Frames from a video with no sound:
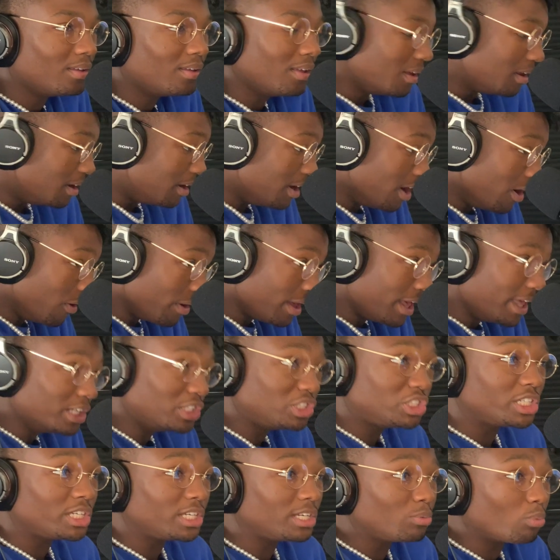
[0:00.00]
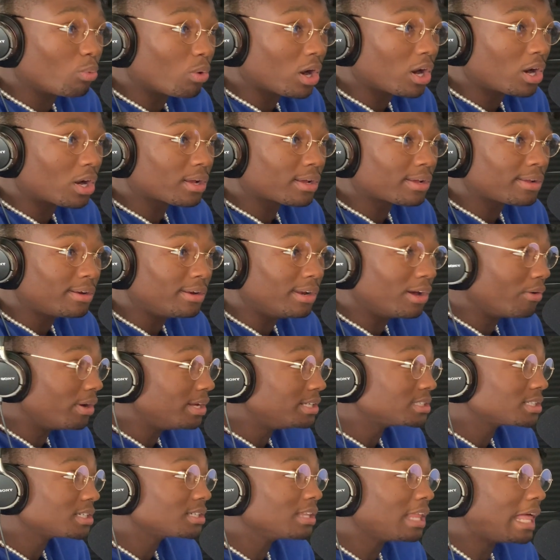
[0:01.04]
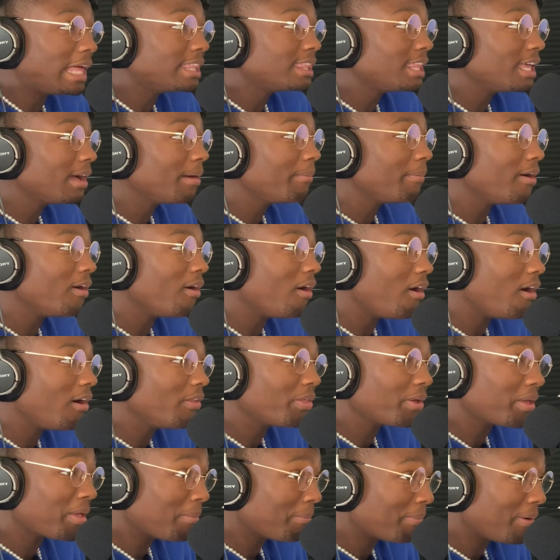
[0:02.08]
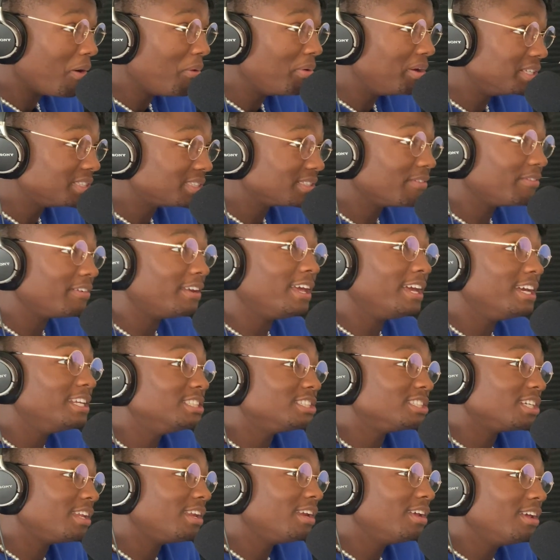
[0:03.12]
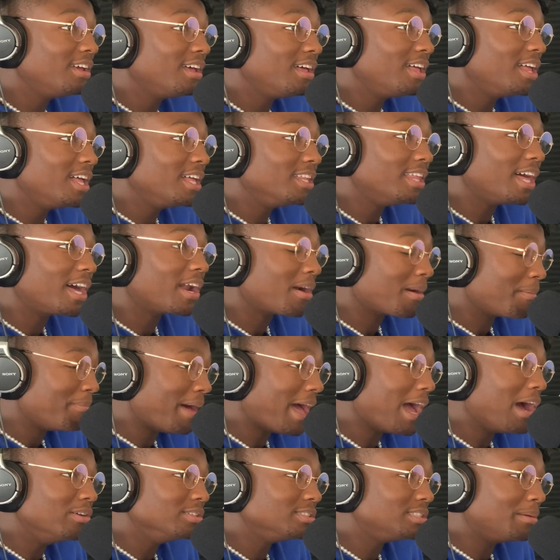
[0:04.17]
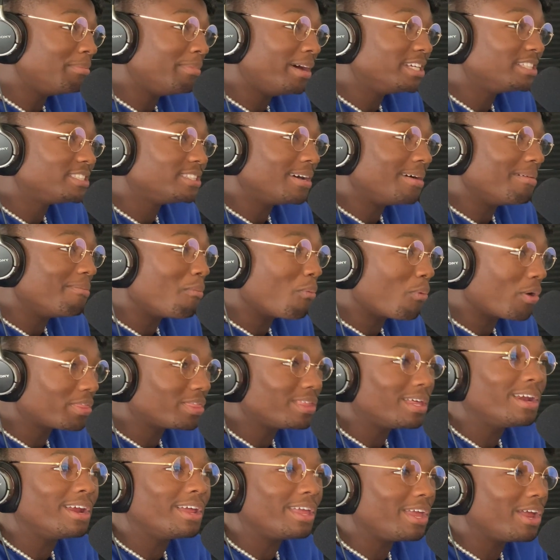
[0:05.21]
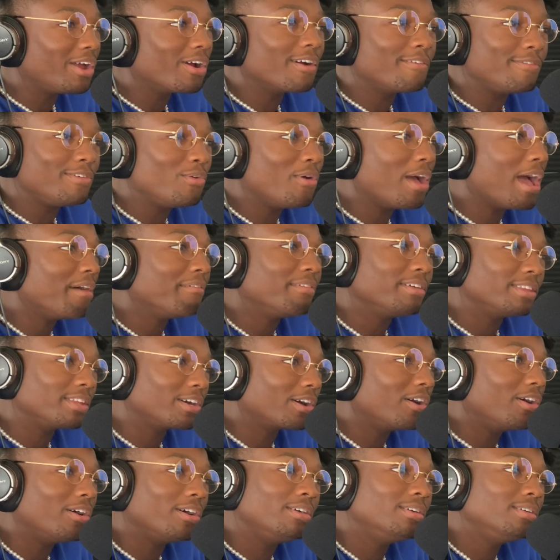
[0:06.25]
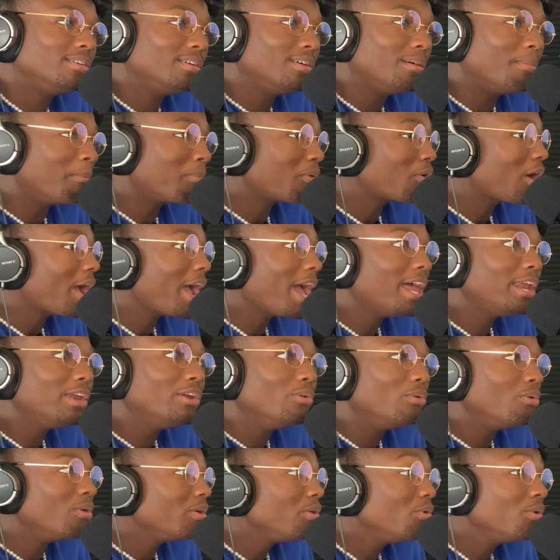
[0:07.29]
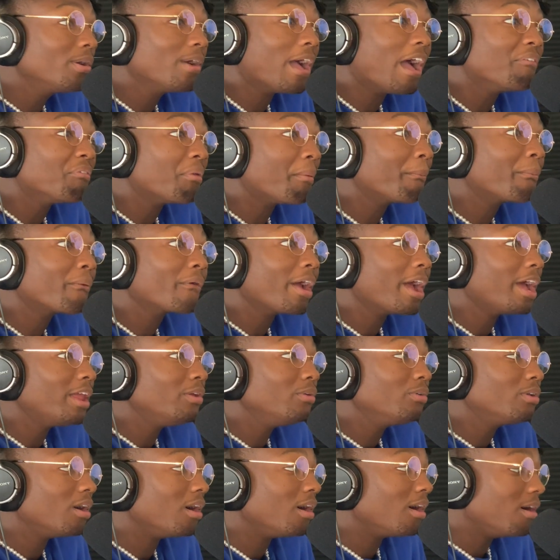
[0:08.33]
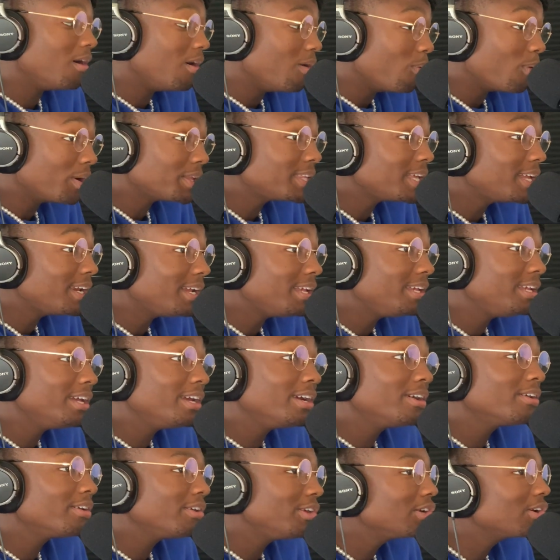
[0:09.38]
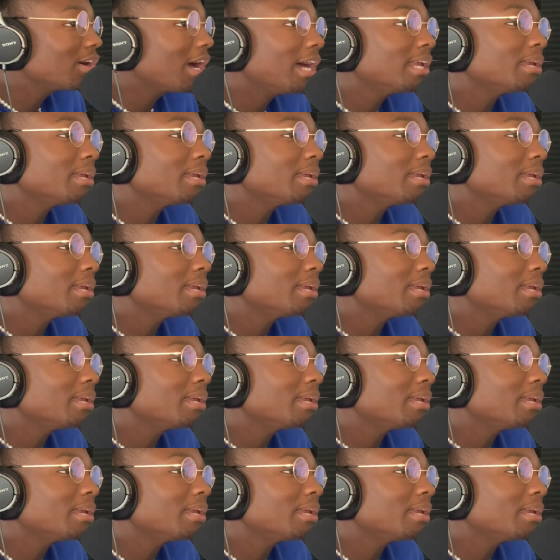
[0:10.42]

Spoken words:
No engine work. No engine. Like, think about all the components of an engine that are bound to mess up within a year of you having the car. Brand new. You can have a brand new car. Within a year, you're going to have